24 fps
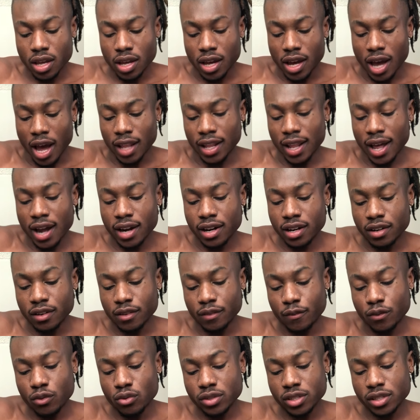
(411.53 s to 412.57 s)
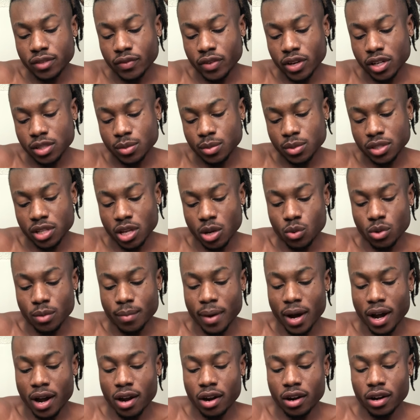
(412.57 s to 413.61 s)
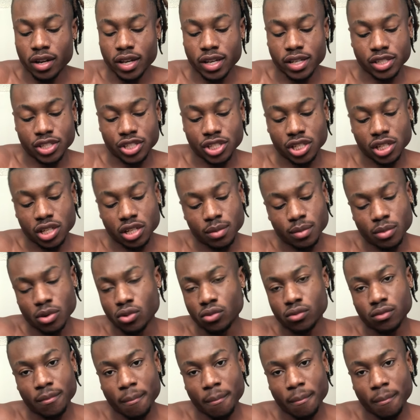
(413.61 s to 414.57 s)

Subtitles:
a lot of the fruits and vegetables that we buy is GMO.